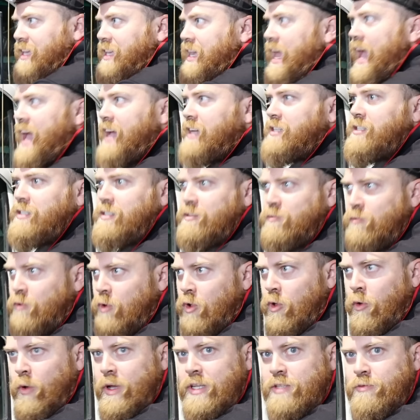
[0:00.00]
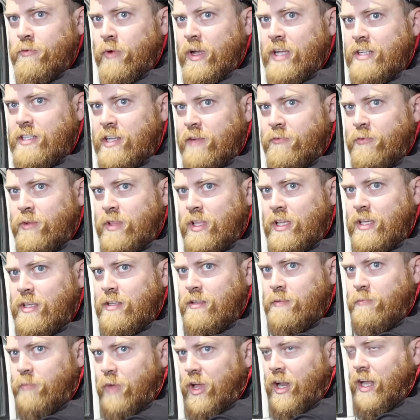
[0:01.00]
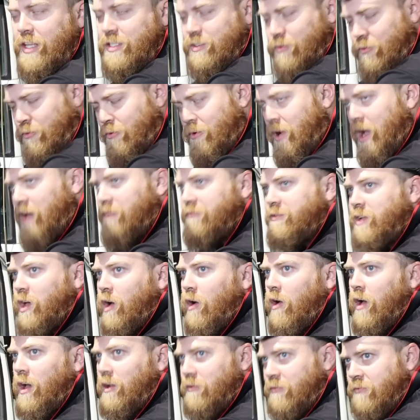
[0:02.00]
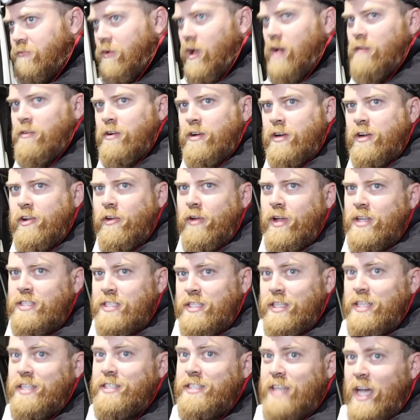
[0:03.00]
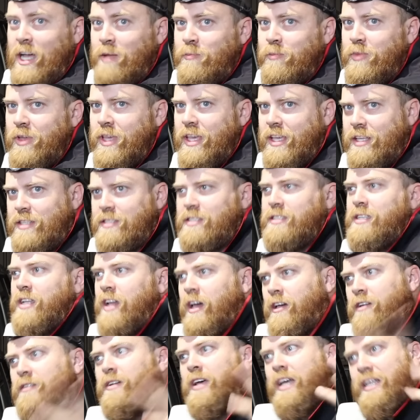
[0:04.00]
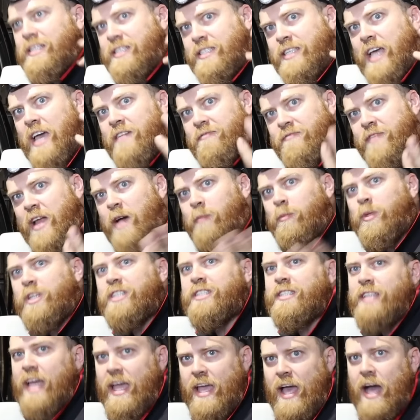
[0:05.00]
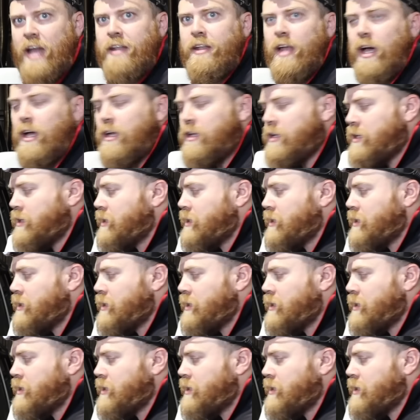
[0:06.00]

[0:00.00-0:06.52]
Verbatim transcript: Gauges will always read differently, but as a rough guide, 500 degrees in the dump is, you know, a safe number to stay under.